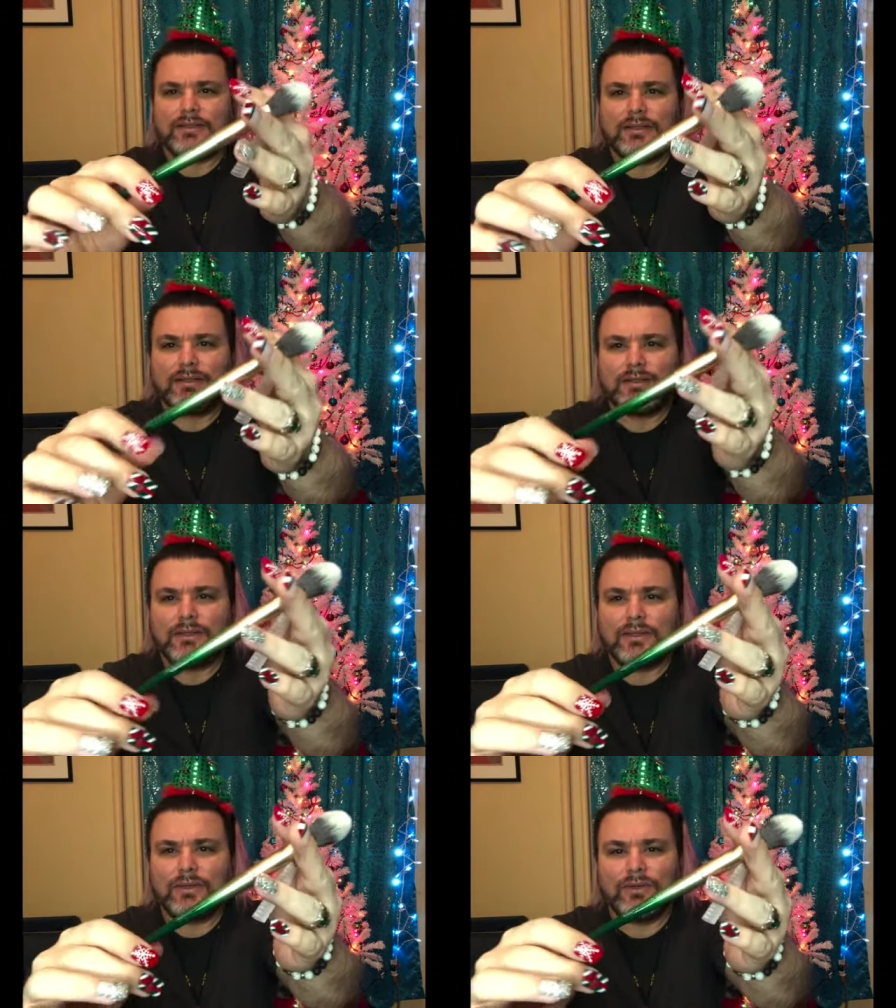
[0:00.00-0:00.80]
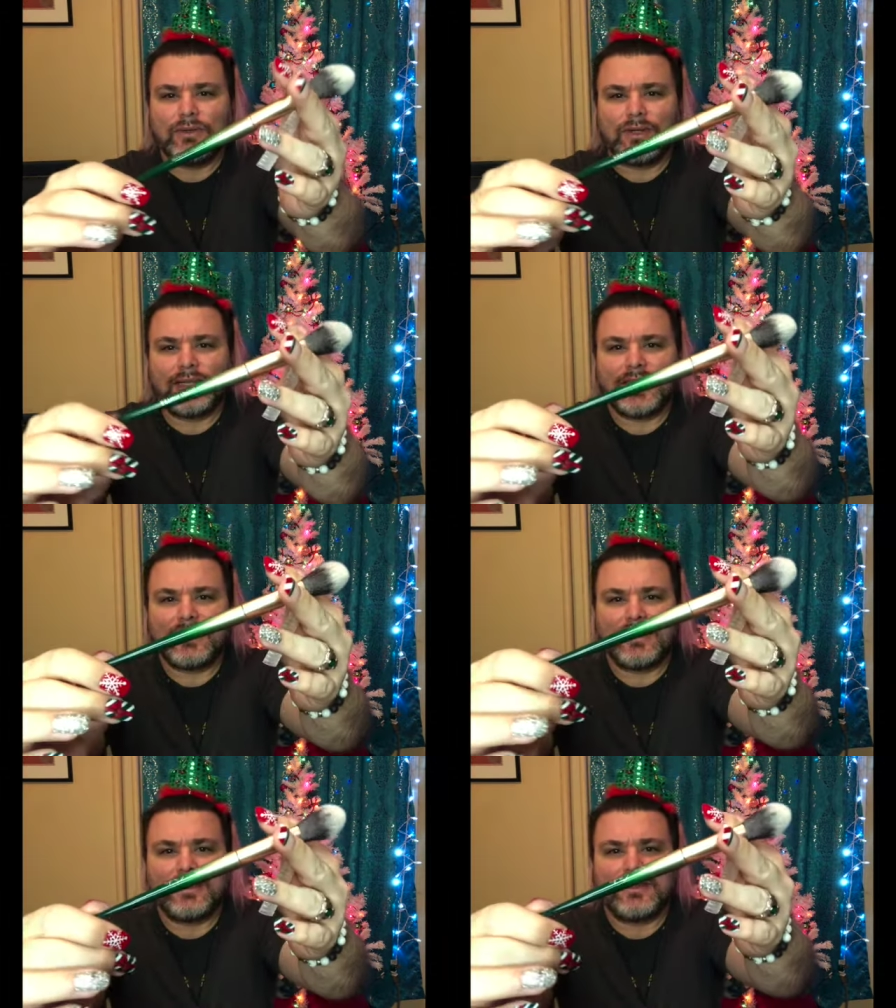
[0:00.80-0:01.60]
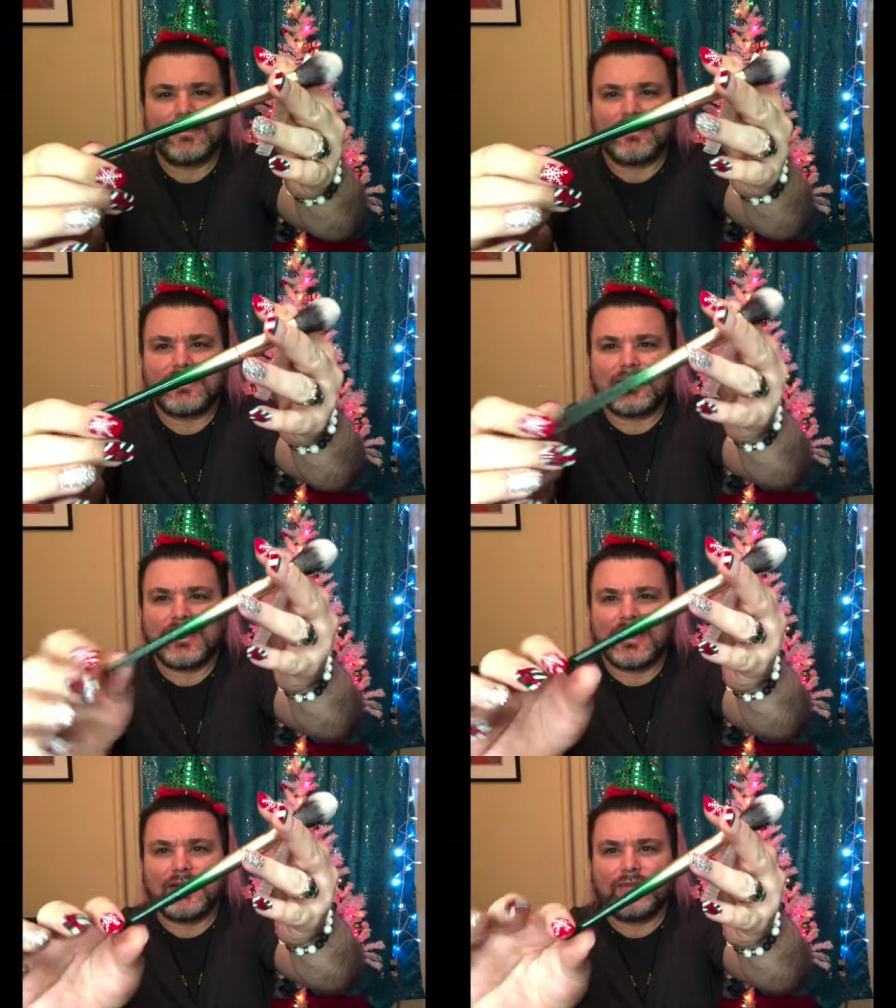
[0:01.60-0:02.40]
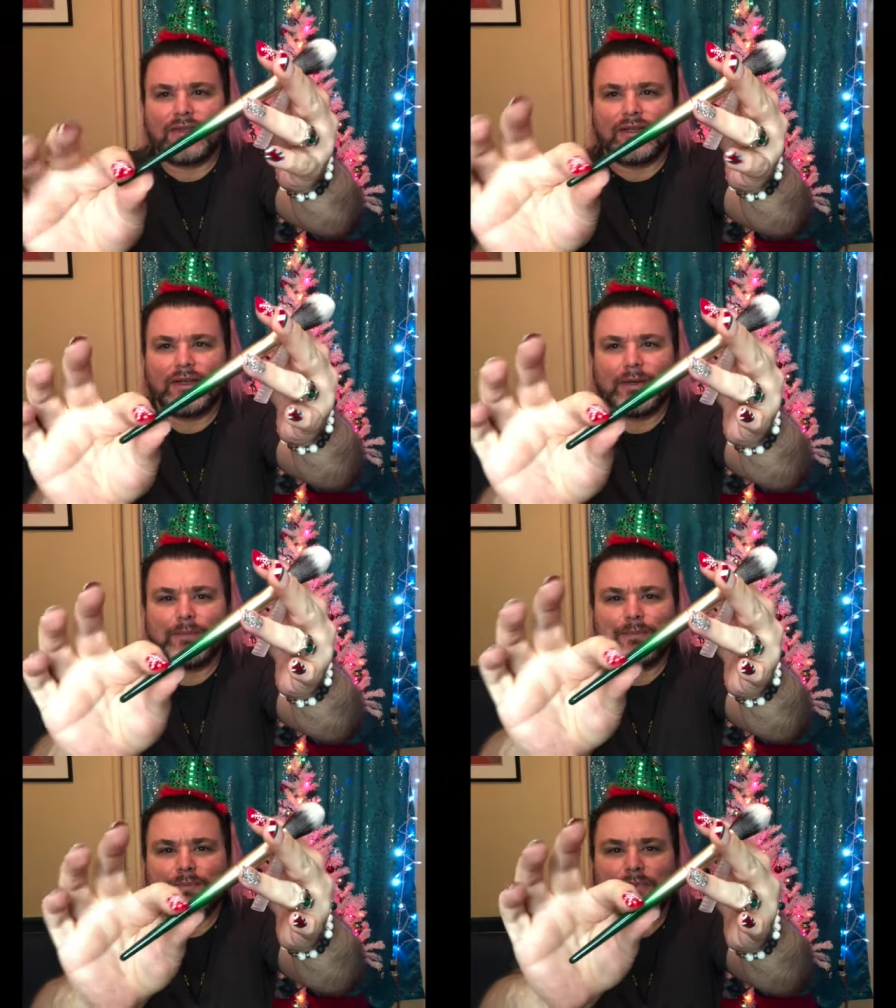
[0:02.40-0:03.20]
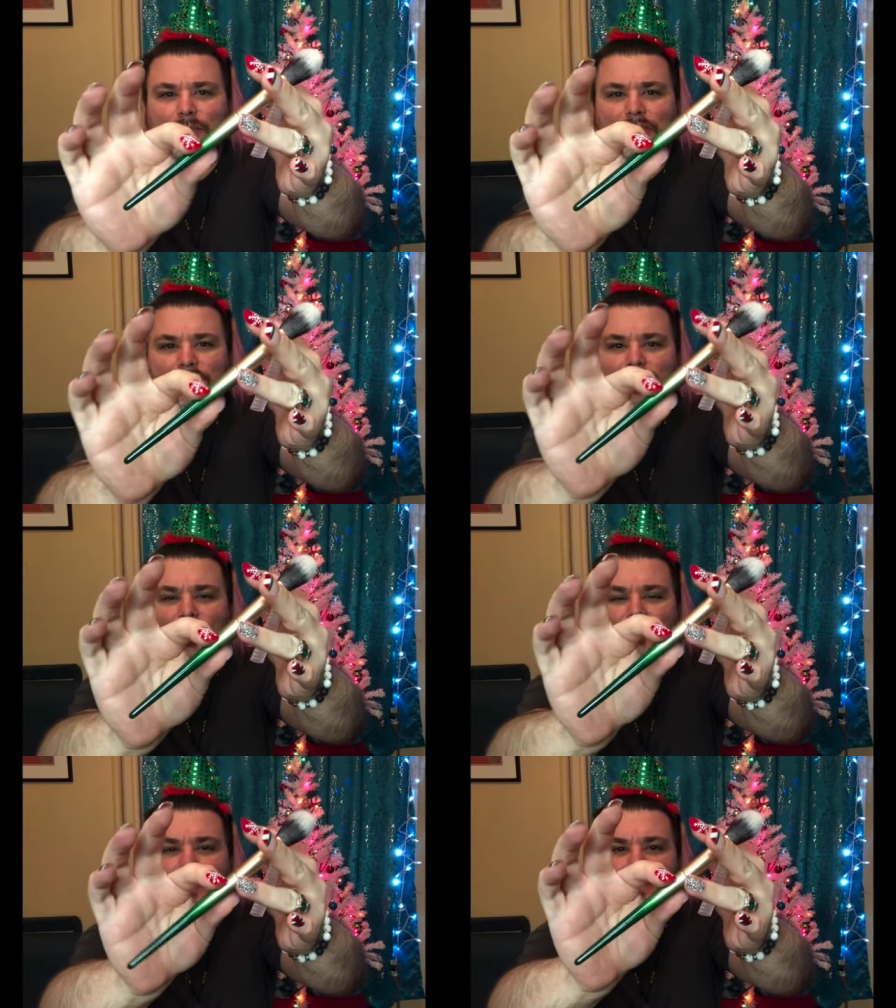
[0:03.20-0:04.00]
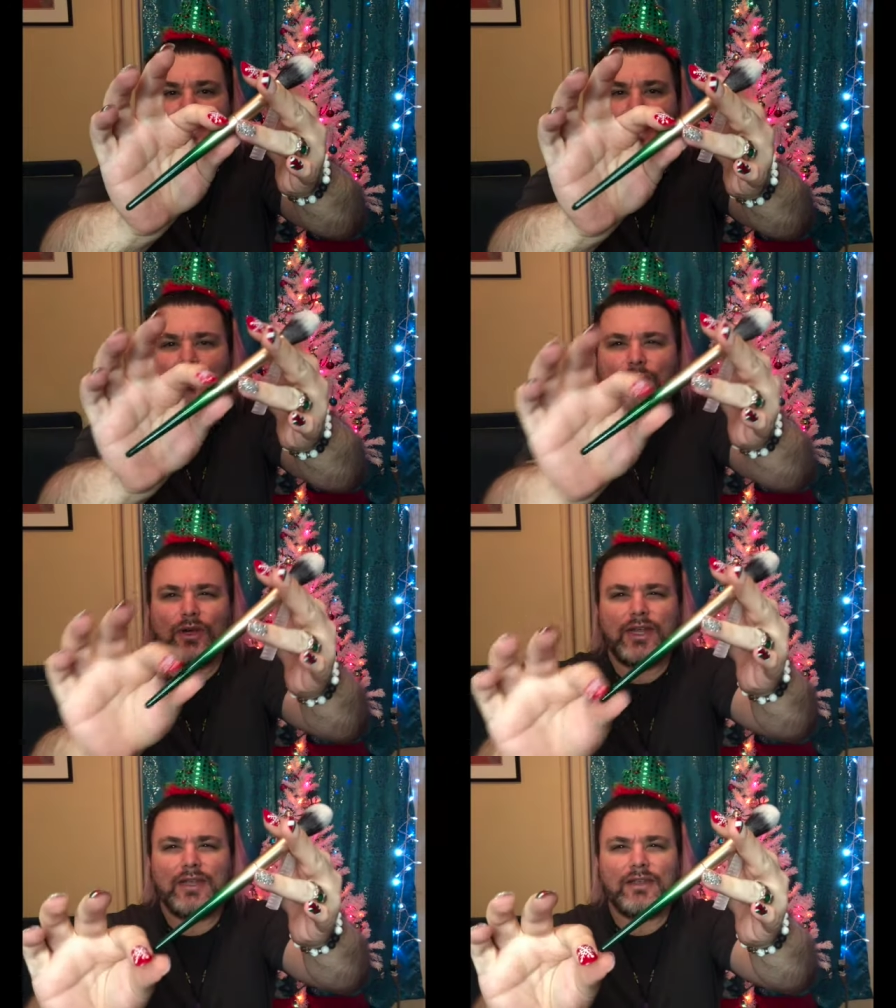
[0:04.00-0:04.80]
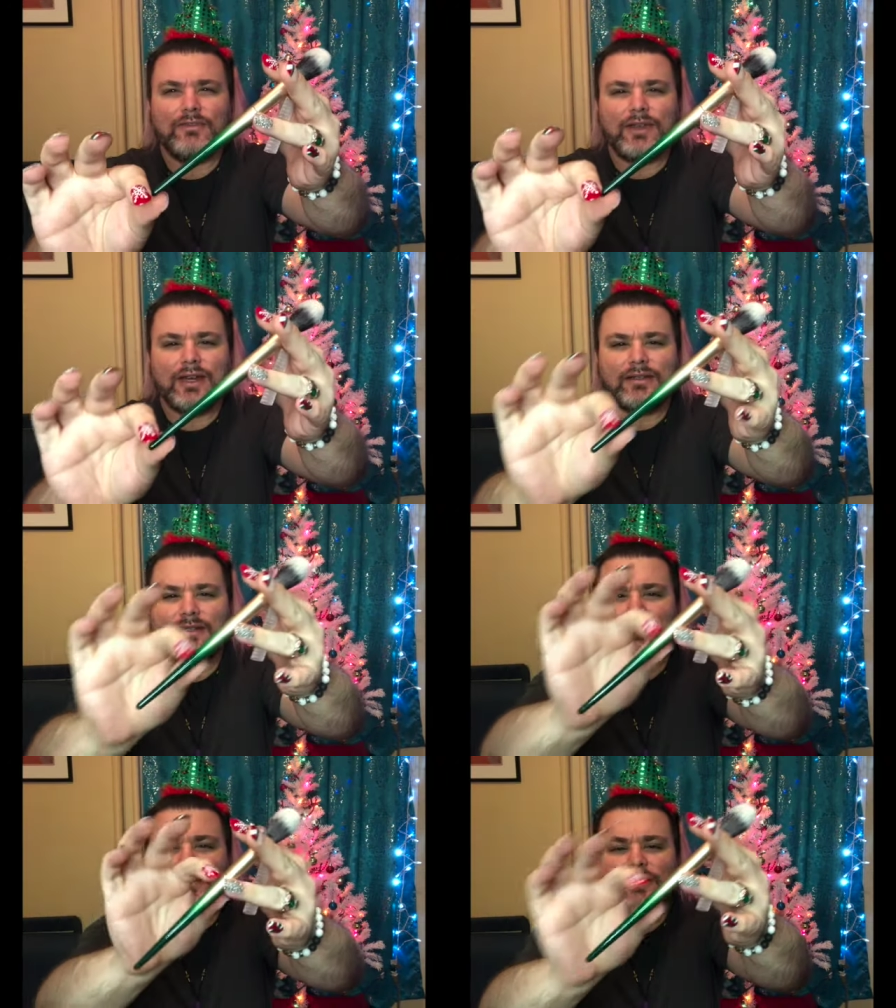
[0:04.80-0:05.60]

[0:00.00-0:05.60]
so I like the kind of the, um, what do they call this, an ombre effect?